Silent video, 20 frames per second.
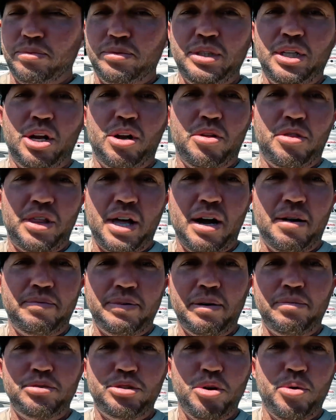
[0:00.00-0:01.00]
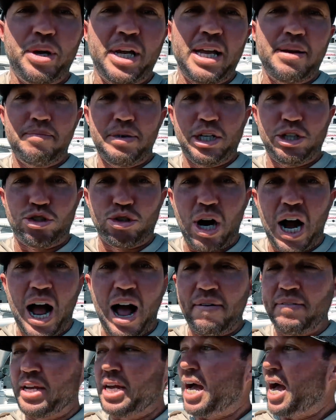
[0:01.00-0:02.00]
you know, them doing it, me
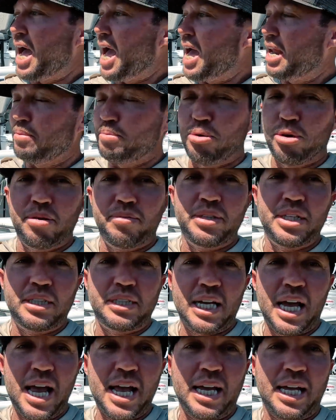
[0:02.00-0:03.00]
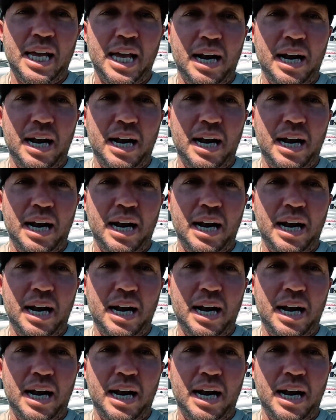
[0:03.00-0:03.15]
driving, I had them put them in the tank,